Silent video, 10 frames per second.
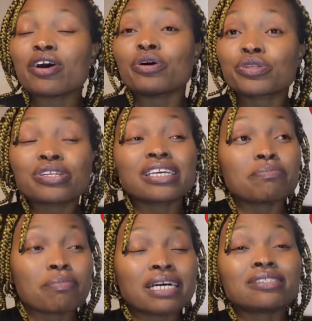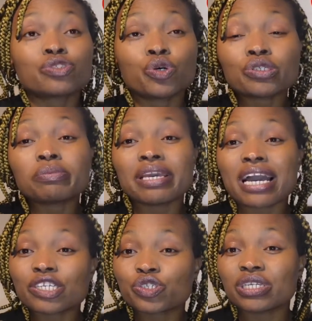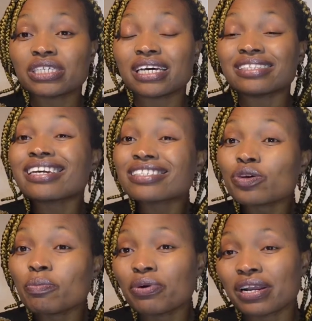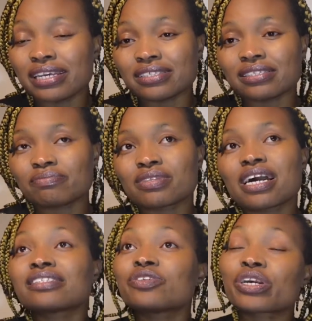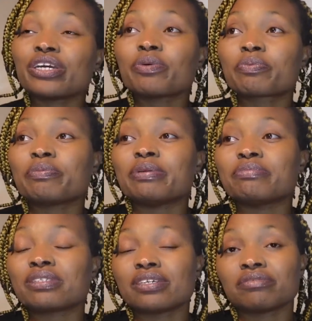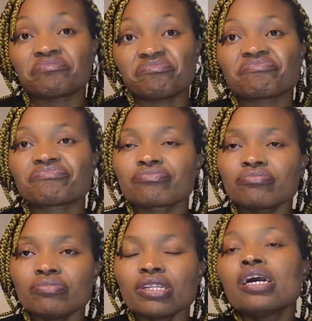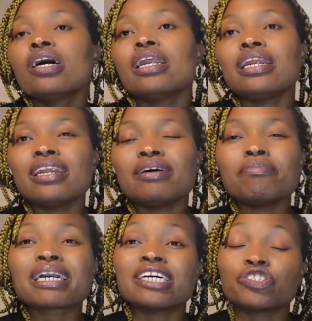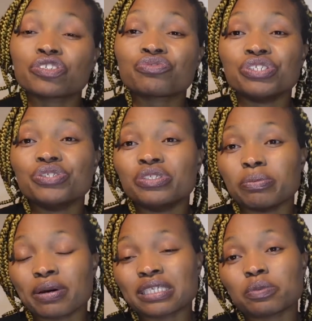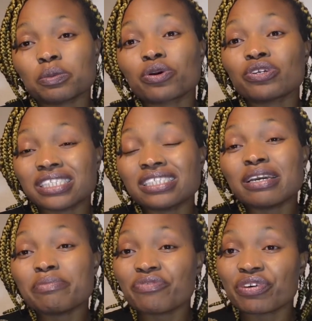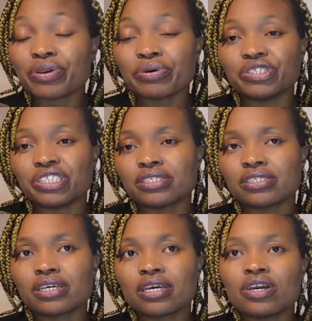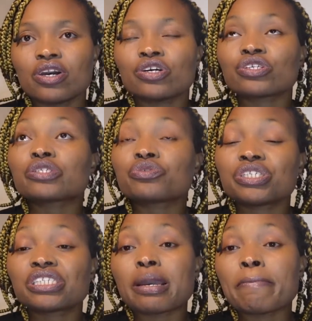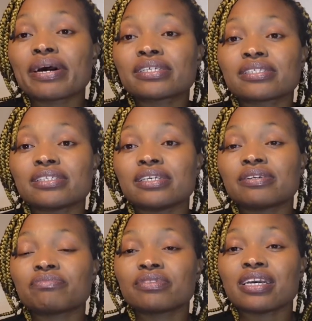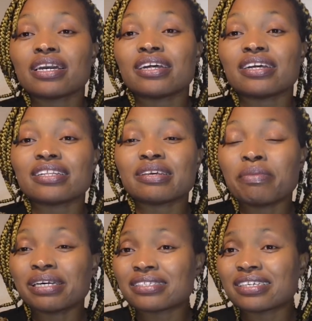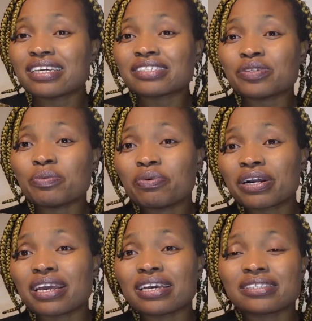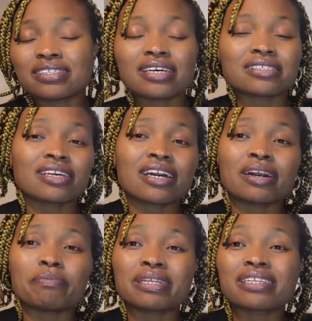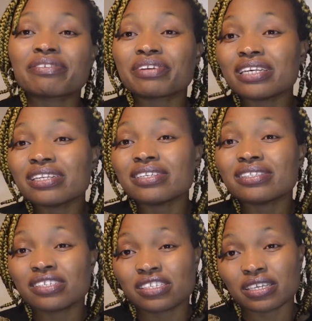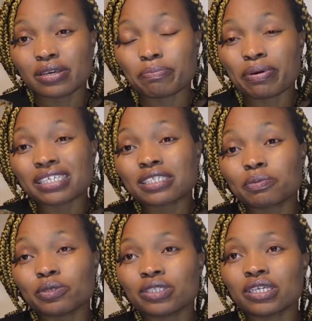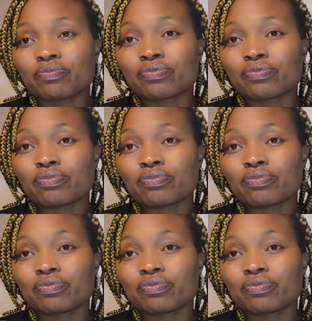although the man told me actually that there's no booklet, I said, okay, no problem. Say, make I just renew the passport because it did me very urgent. So as we reach embassy, the man said there's no booklet. Now I said, but I really need this passport.